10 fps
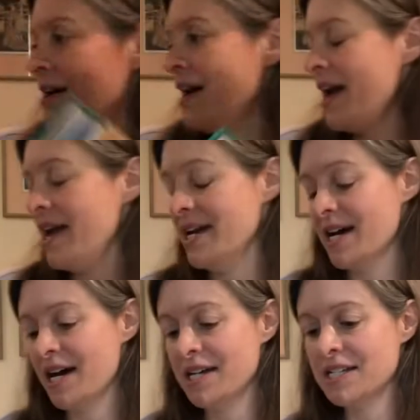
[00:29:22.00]

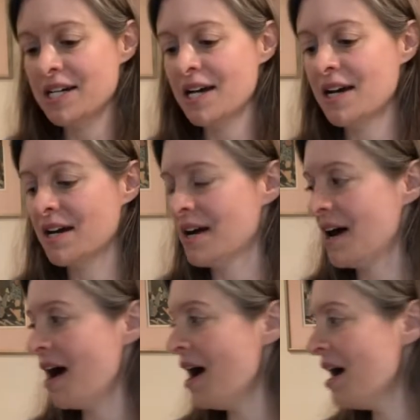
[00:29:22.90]
And
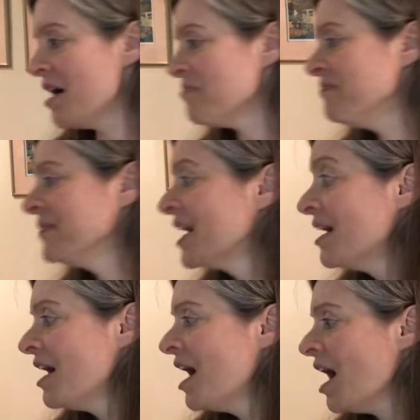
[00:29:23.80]

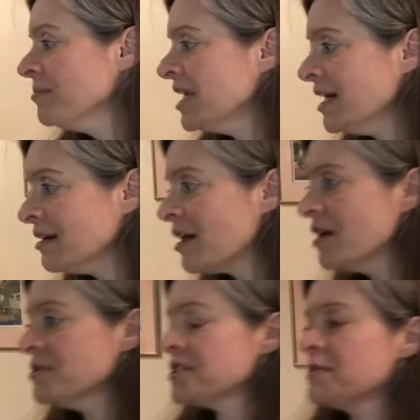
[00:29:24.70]
I'm getting
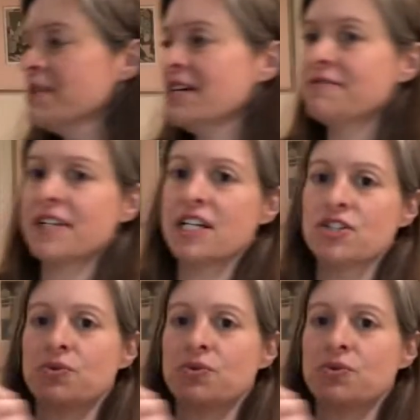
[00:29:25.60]
close to being finished with